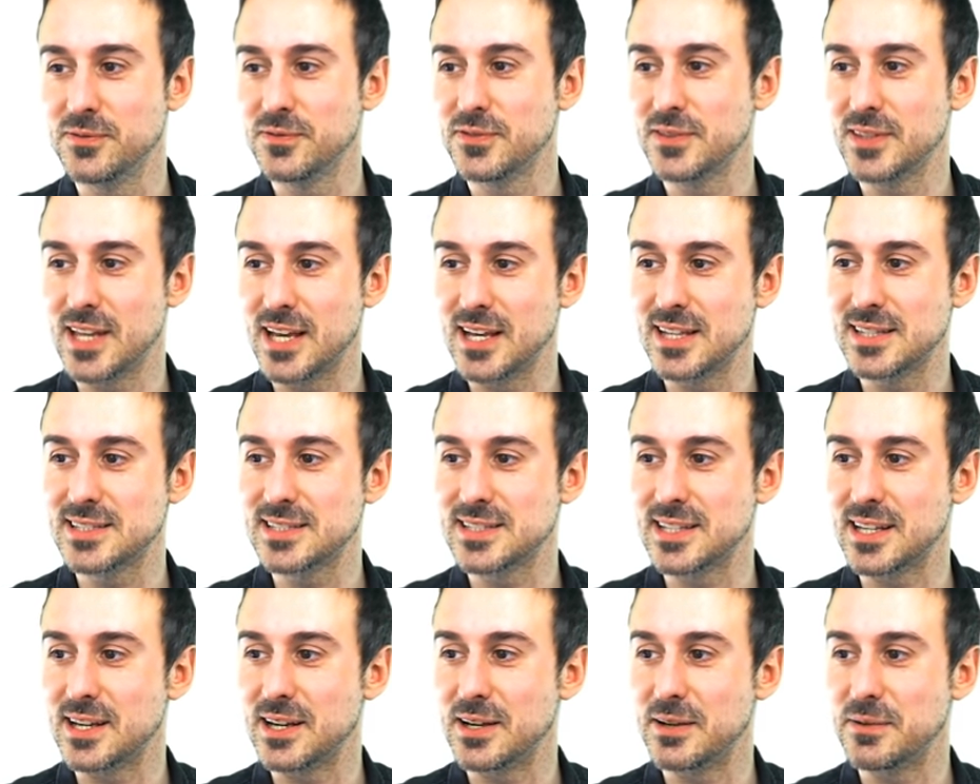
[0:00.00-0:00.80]
That's
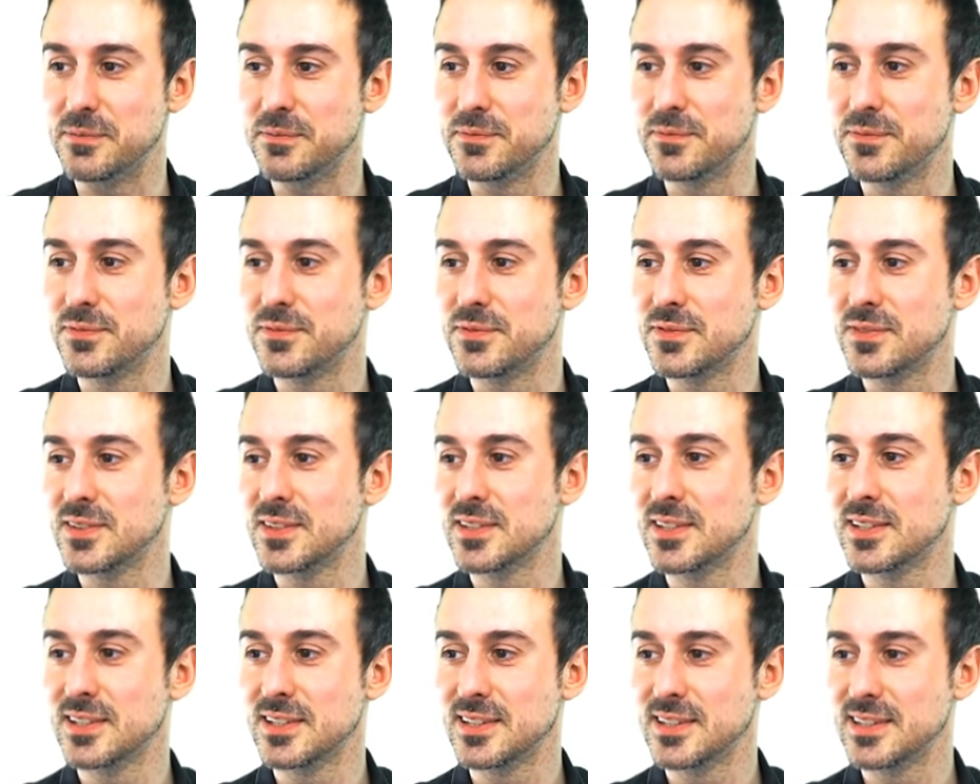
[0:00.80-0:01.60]
um
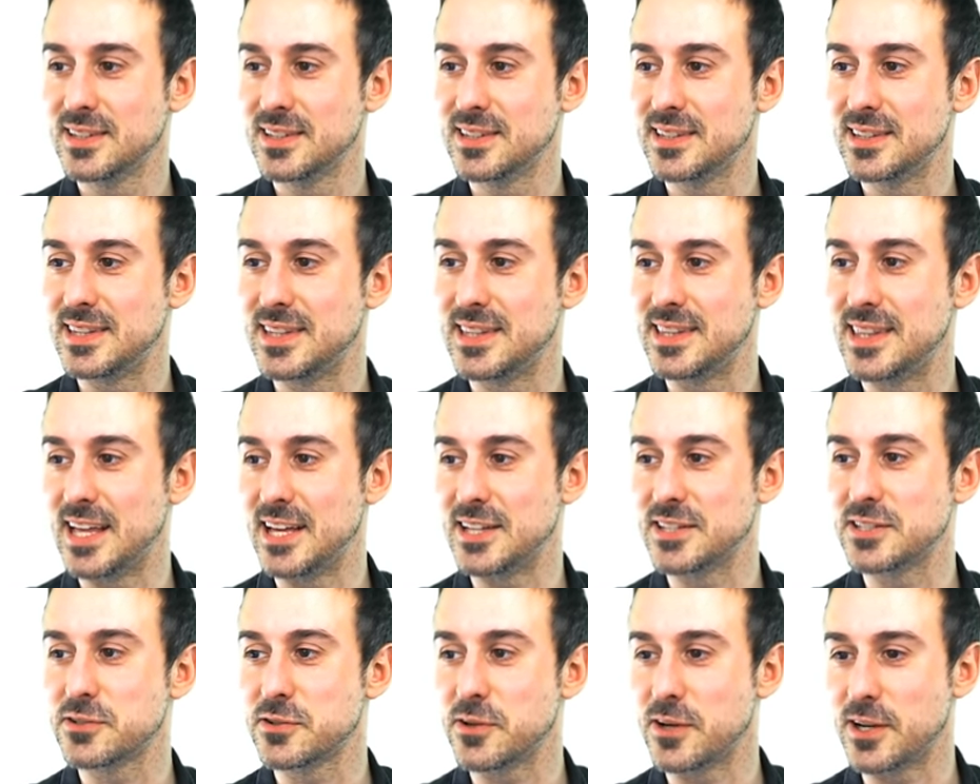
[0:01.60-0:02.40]

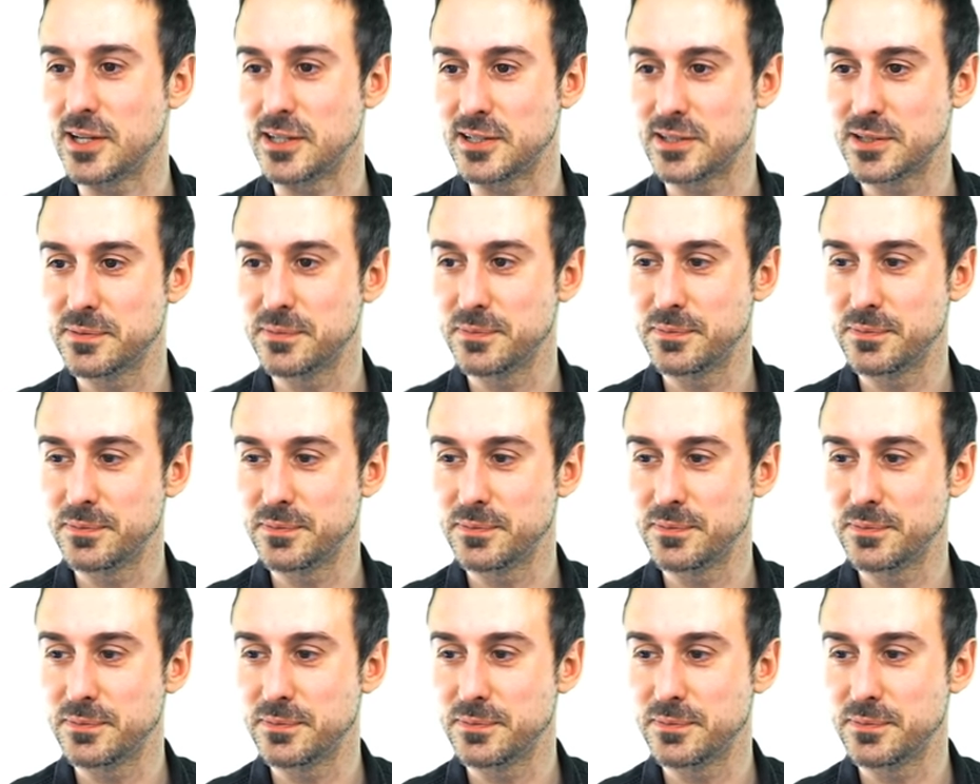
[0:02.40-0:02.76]
that's great.